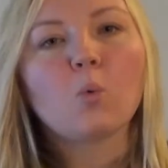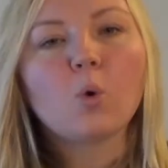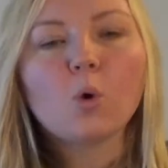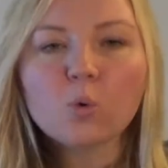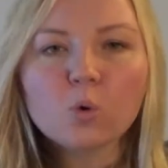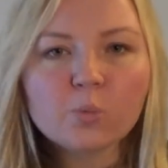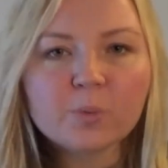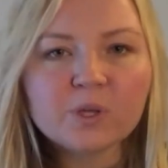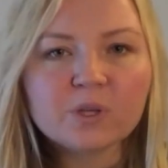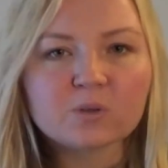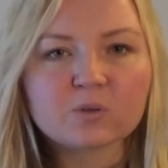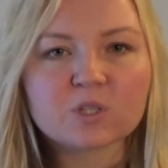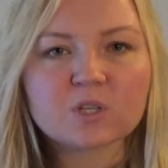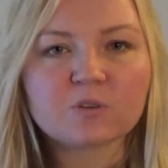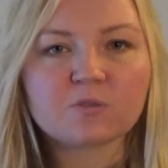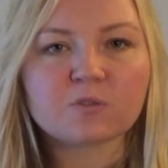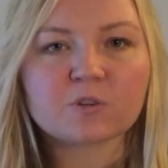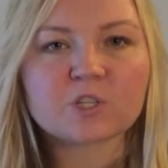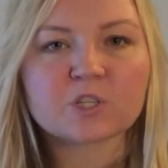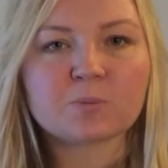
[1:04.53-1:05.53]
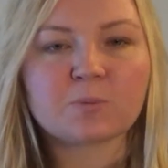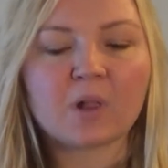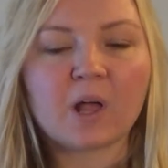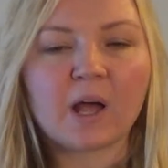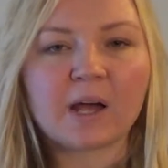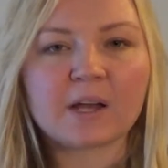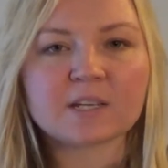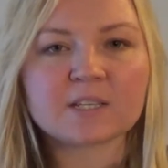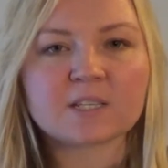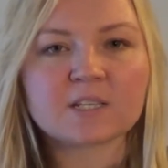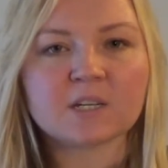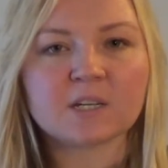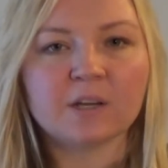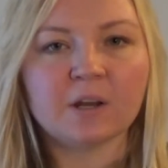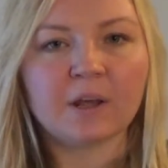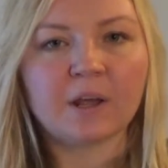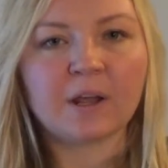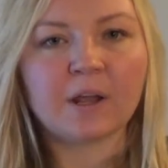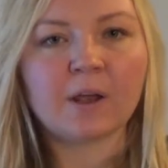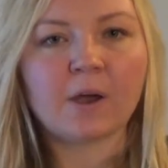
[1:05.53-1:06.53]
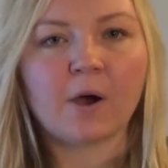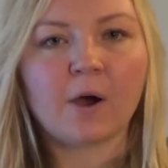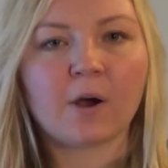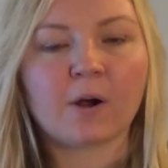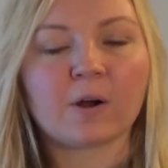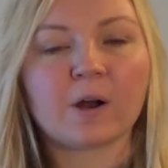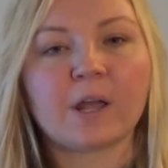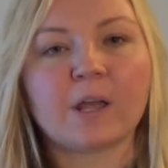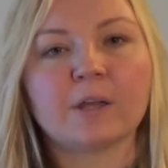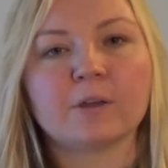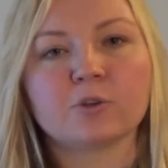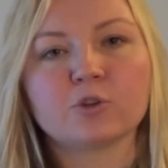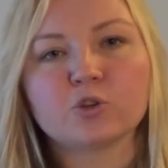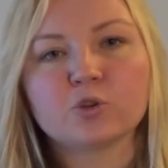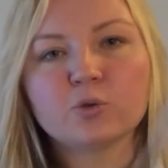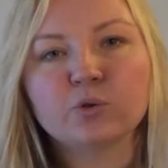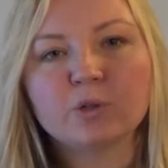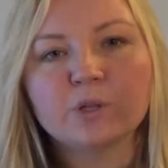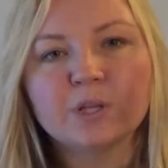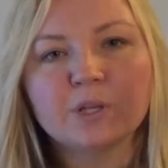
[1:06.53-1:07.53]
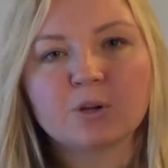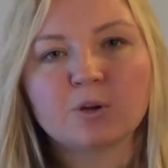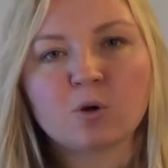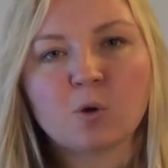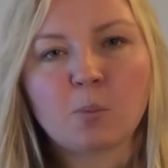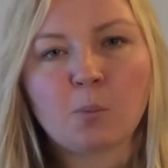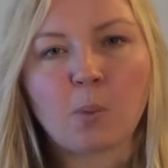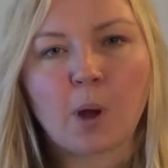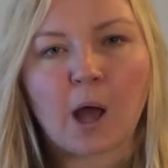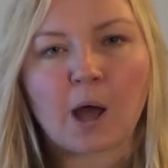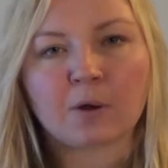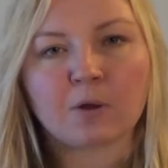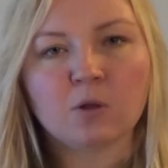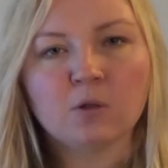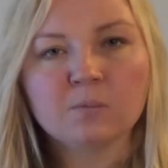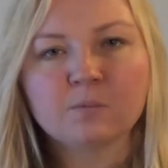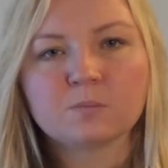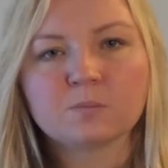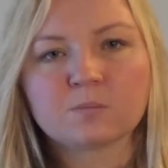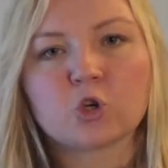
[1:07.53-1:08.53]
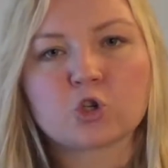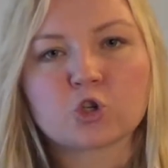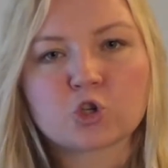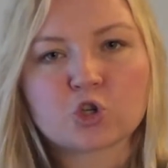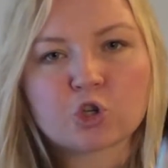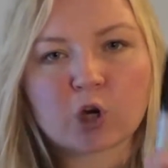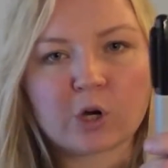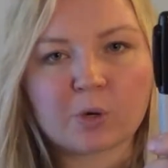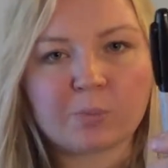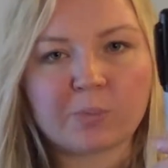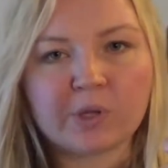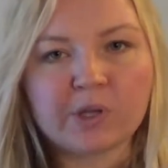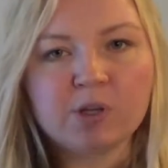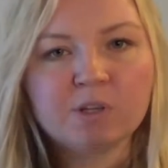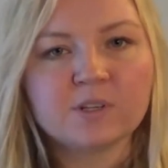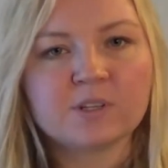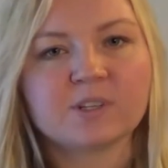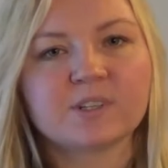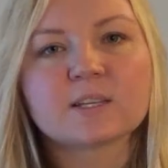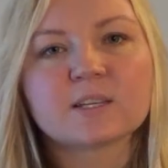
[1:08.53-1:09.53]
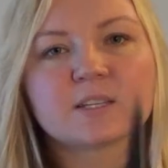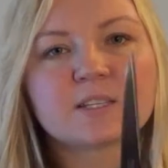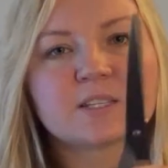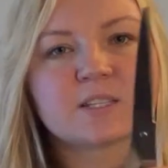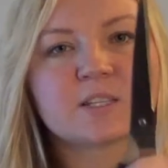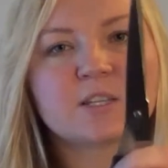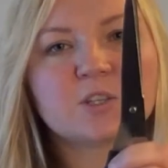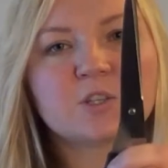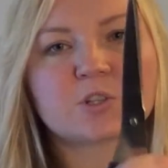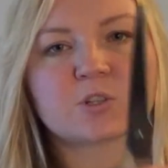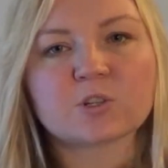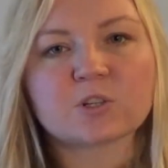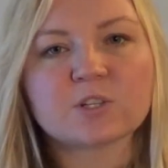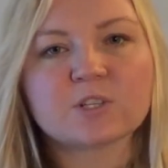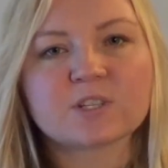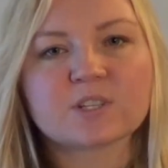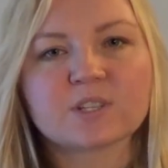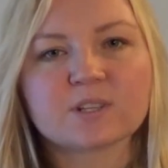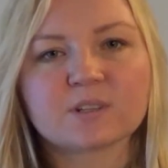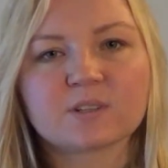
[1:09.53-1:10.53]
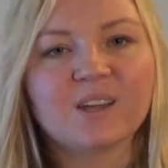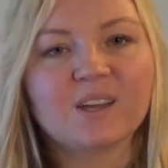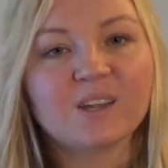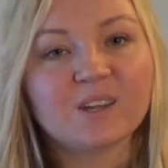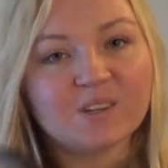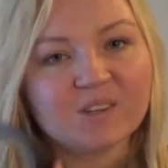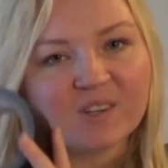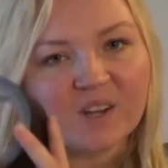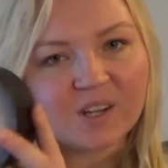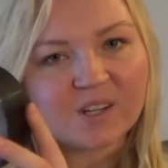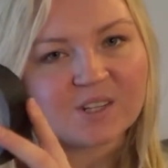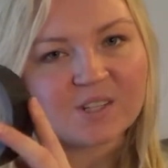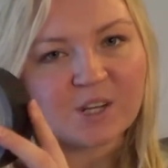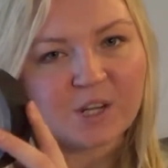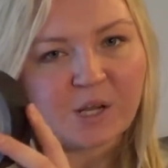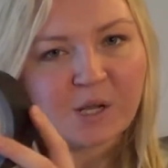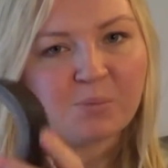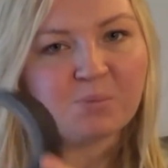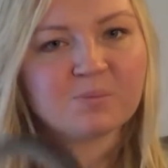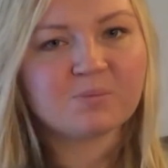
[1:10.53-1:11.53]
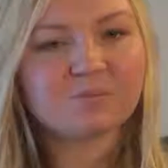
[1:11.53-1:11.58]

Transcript: What we'll be using for supplies today are a 2-liter bottle, Sharpie, scissors, duct tape,